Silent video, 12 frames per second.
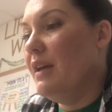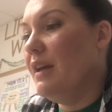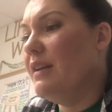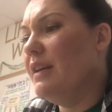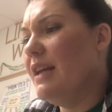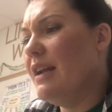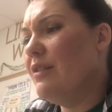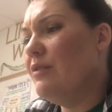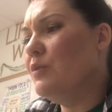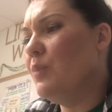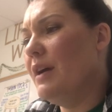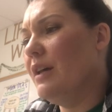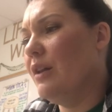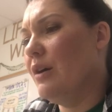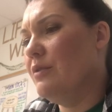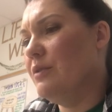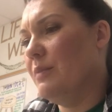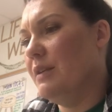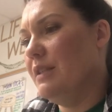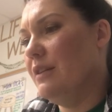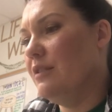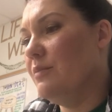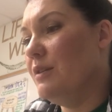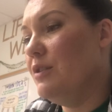"And get out of those wet clothes," Ma
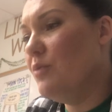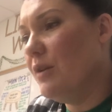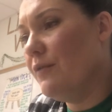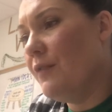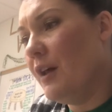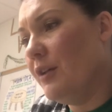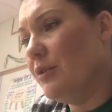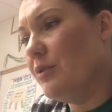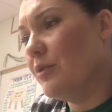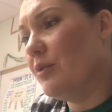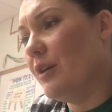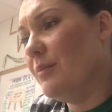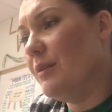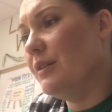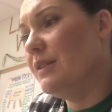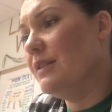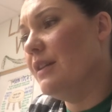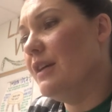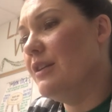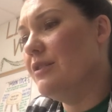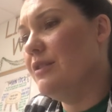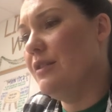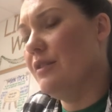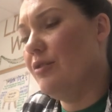tells me. "You want to follow your Grandma Slater
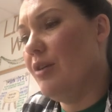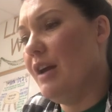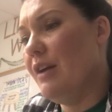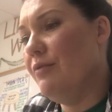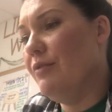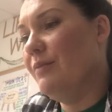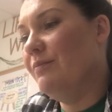to the grave?"